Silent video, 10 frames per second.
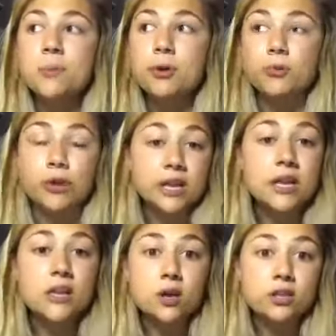but
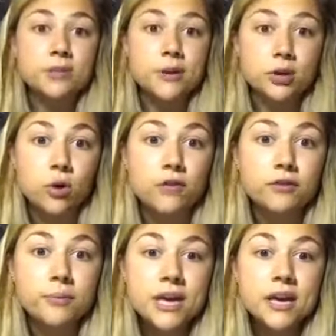really the ultimate goal
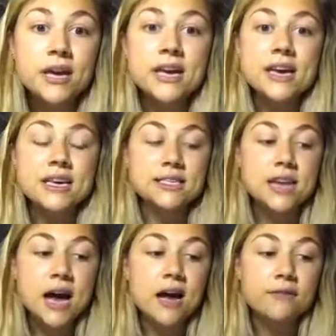for me is
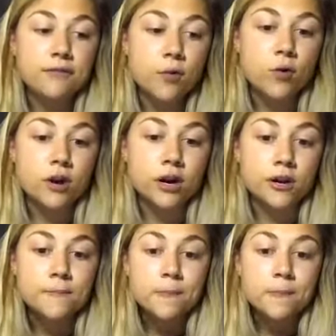not for